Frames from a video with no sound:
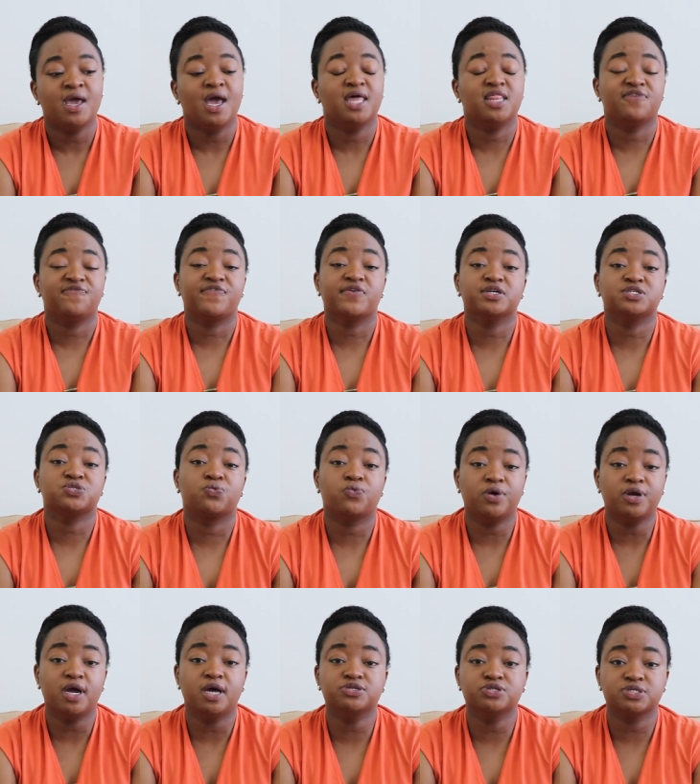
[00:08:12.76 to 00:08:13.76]
and the first
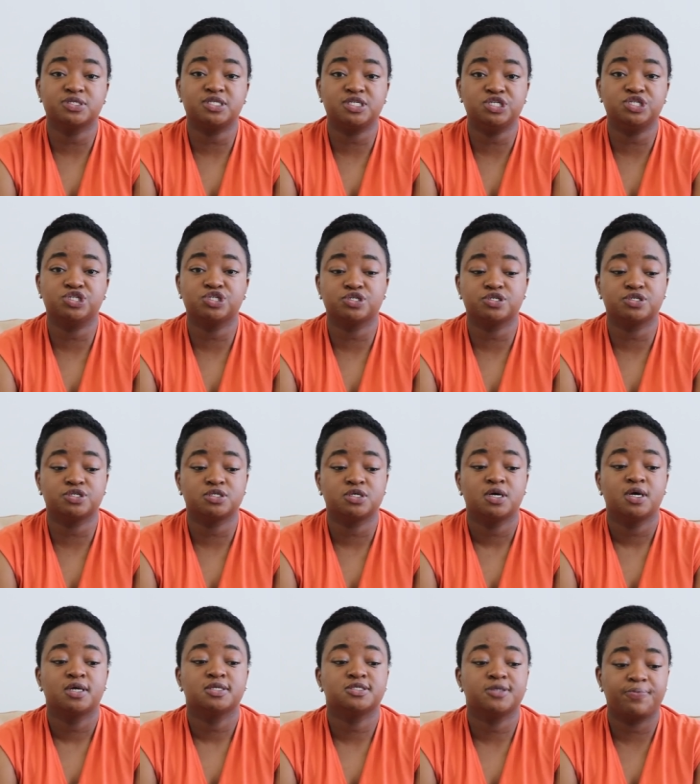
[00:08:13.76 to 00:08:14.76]
100 teachers
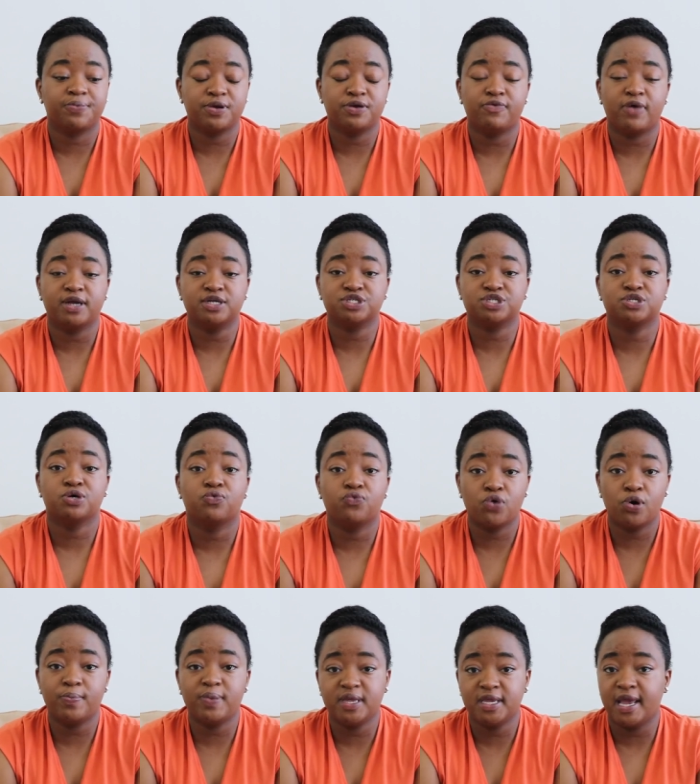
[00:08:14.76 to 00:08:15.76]
to pre-register
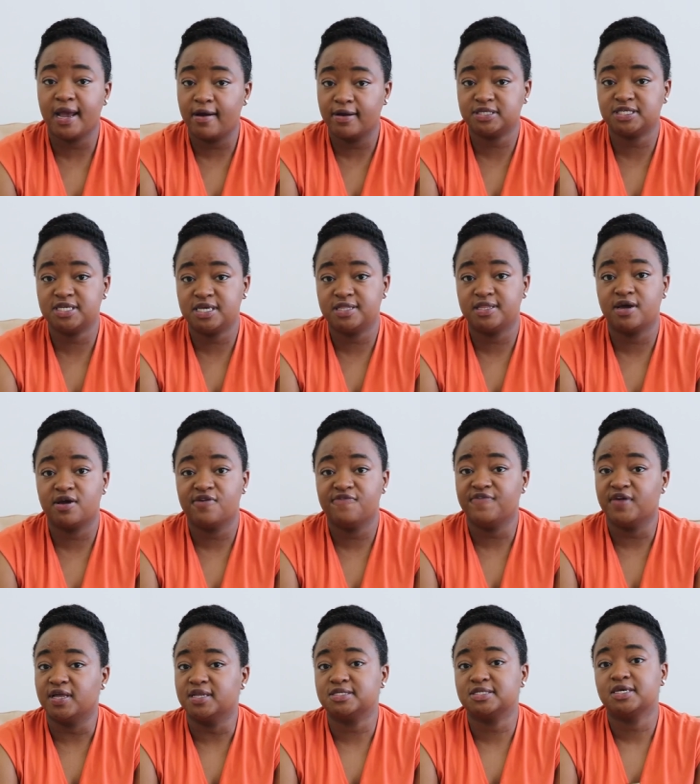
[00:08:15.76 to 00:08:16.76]
will be guaranteed their
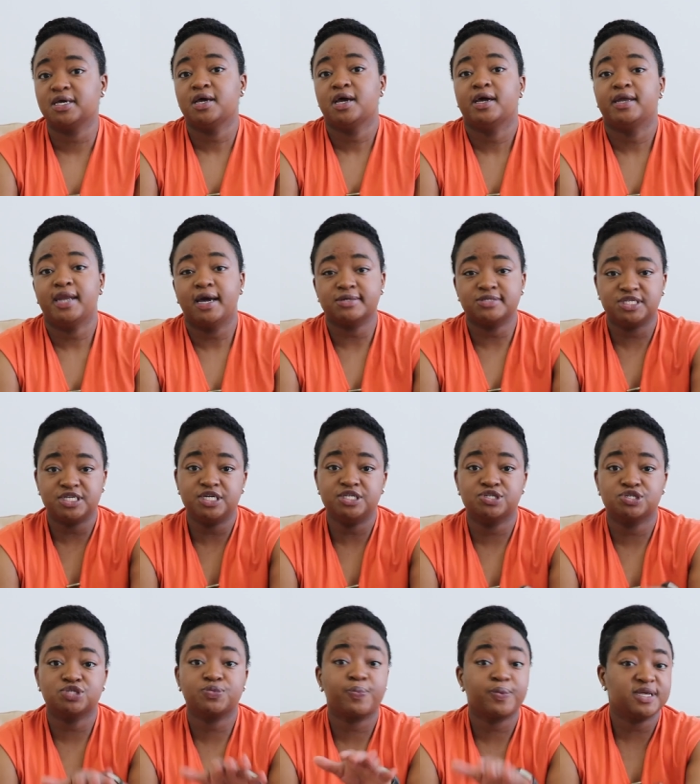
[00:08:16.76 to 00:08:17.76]
events. Now
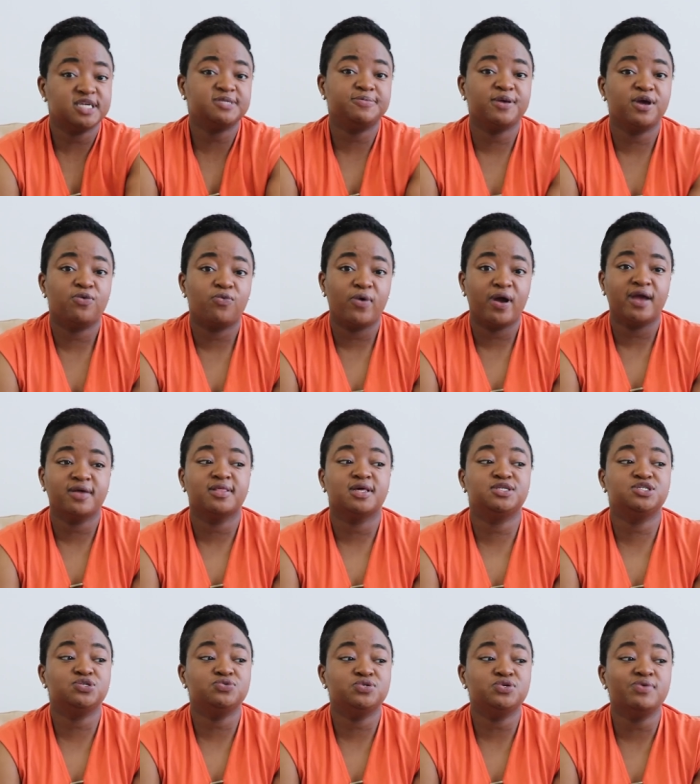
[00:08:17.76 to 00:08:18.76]
teachers, please be aware
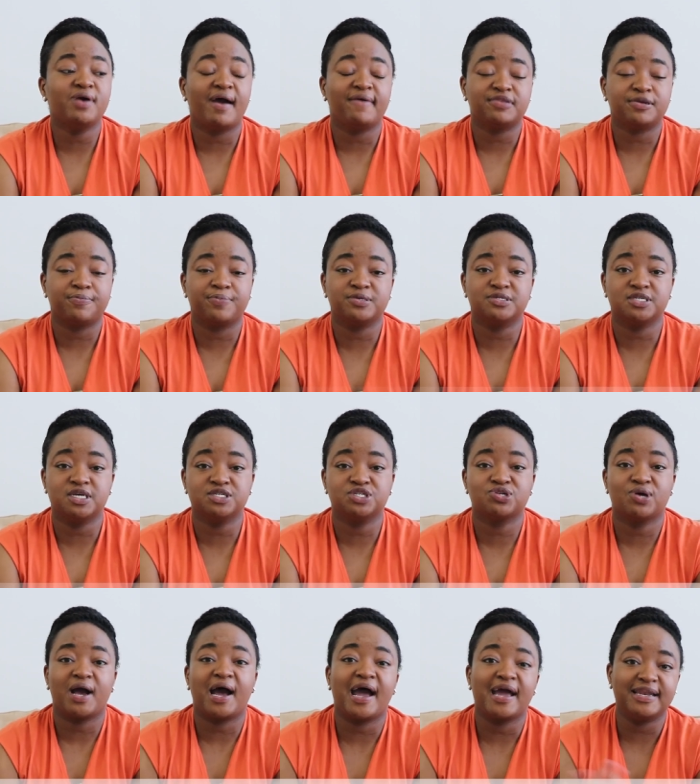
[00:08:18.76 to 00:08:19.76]
that you do have to present
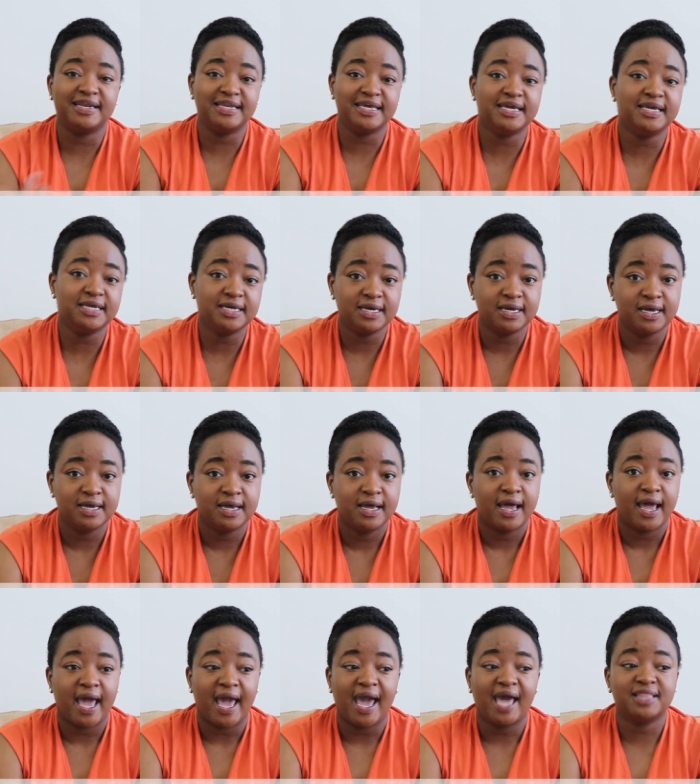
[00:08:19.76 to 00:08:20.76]
your ID
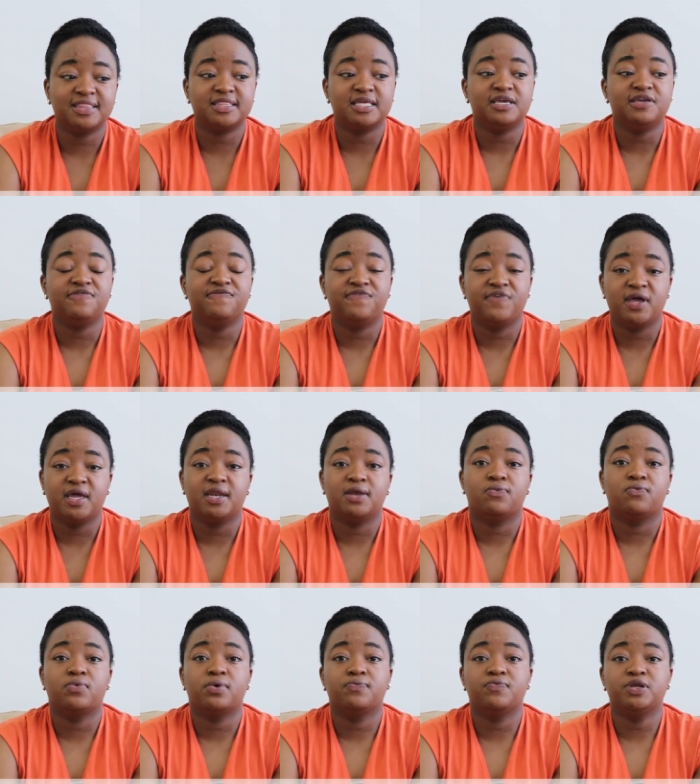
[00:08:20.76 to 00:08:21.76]
at the
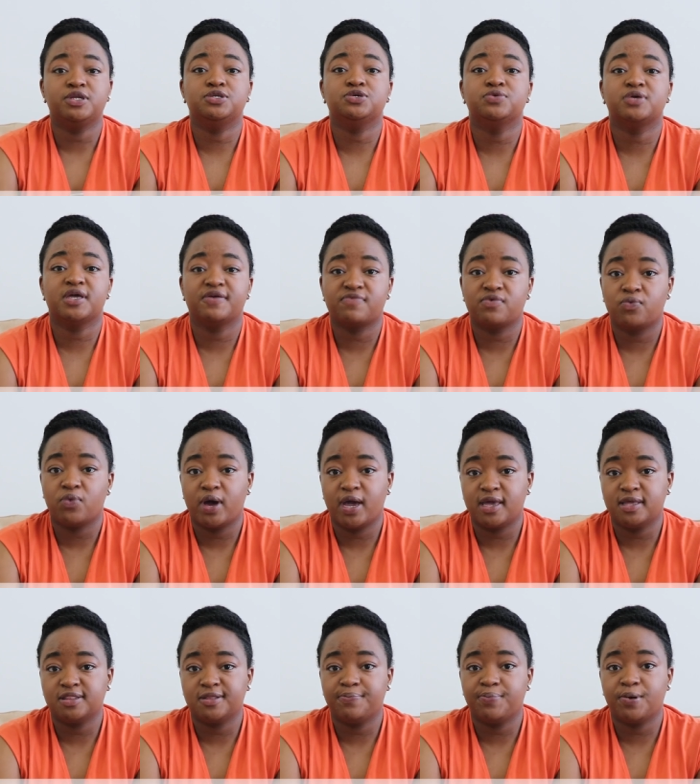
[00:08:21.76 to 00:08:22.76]
event when we do give
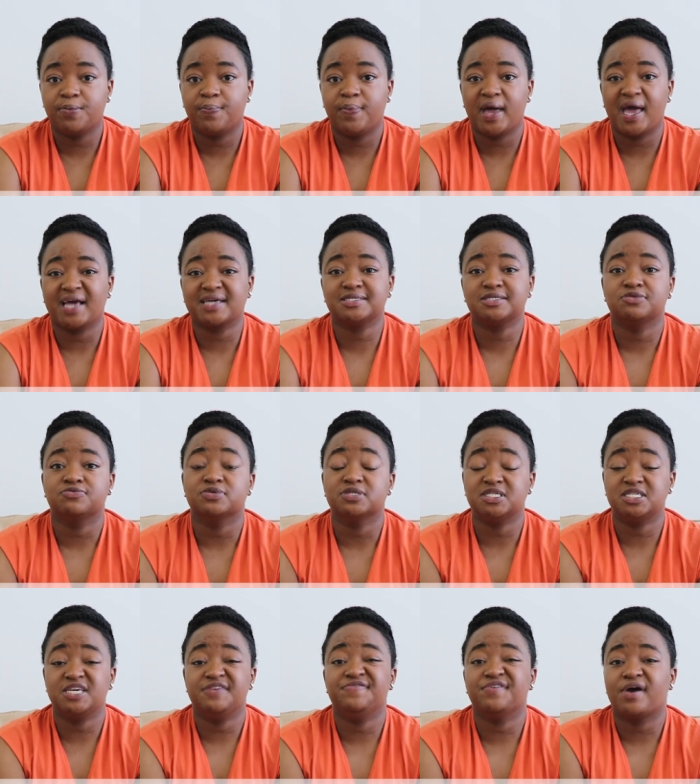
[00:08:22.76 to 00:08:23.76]
away the book bags to
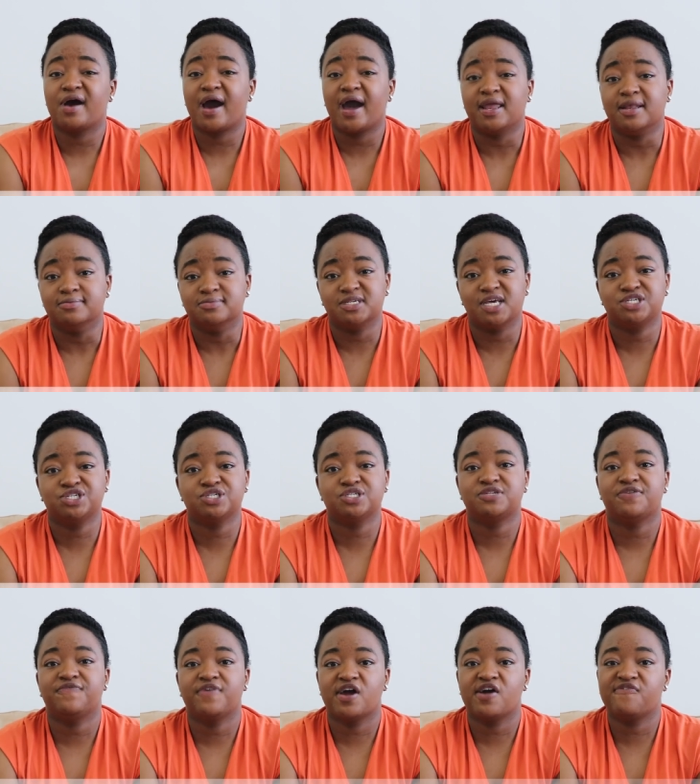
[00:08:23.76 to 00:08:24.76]
receive your items. That's just
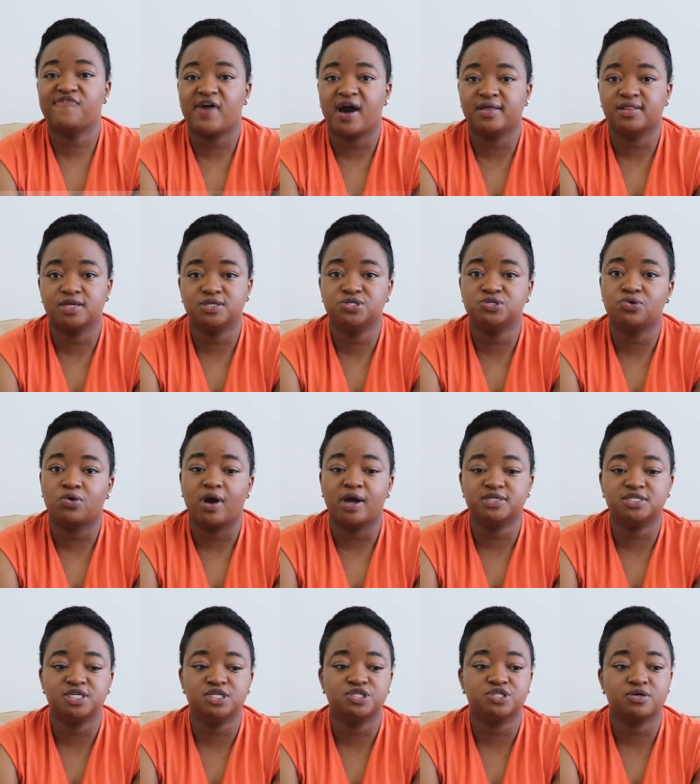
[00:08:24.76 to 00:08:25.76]
to verify that you are a
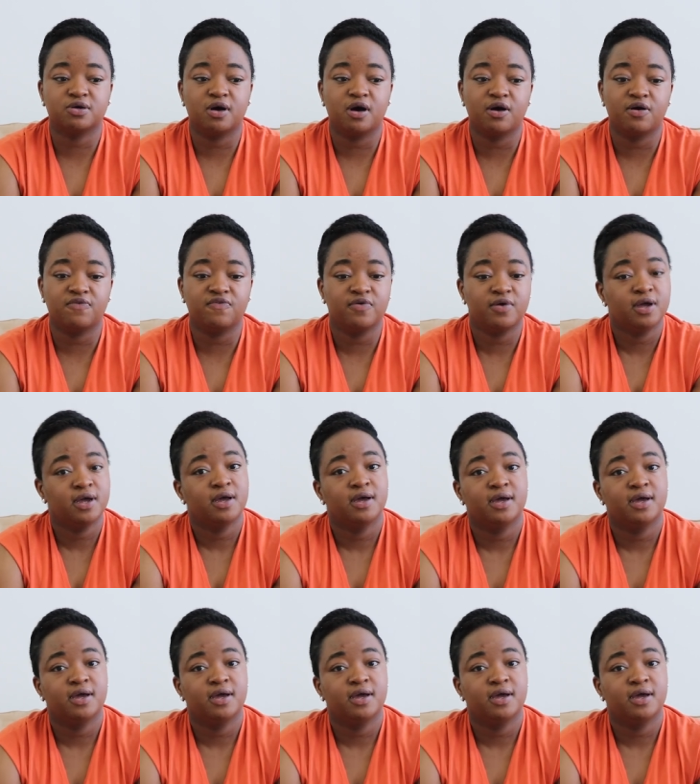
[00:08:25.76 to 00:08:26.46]
teacher of